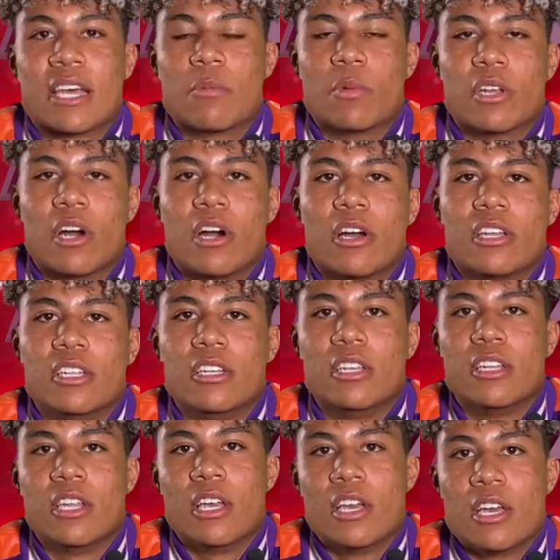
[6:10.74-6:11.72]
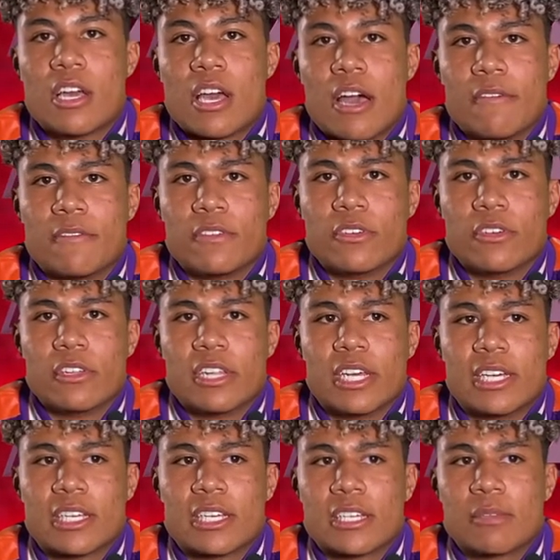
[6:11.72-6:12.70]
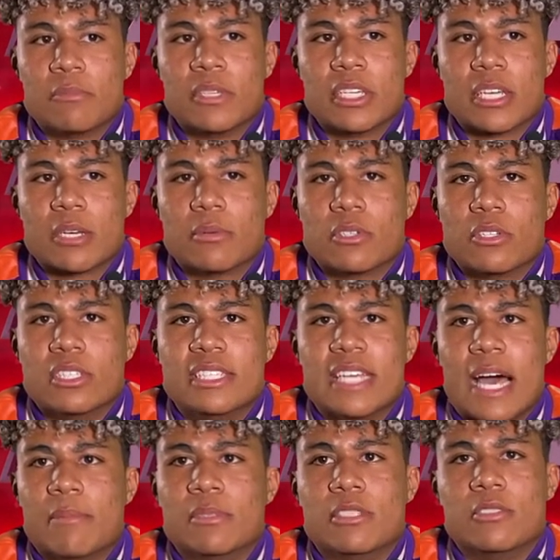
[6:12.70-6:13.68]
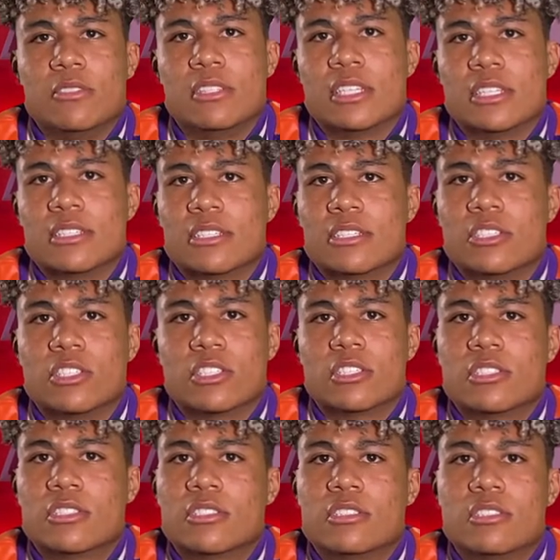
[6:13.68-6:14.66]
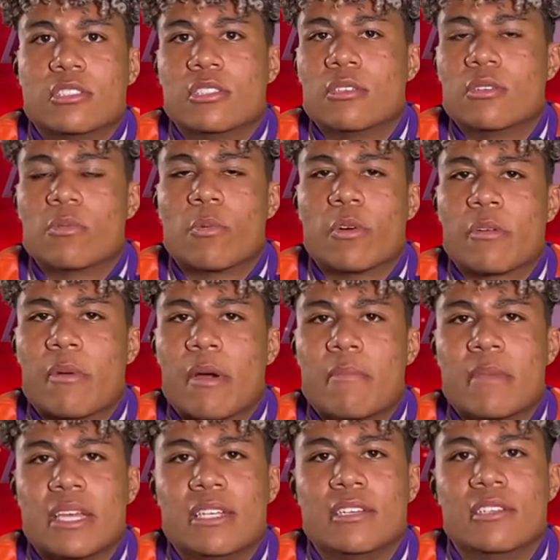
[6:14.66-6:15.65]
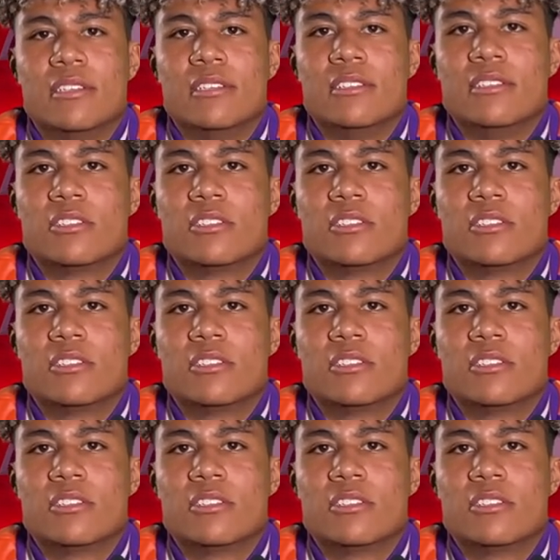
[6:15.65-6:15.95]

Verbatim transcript: time went on, and I feel like being able to adapt to new things is just one of my main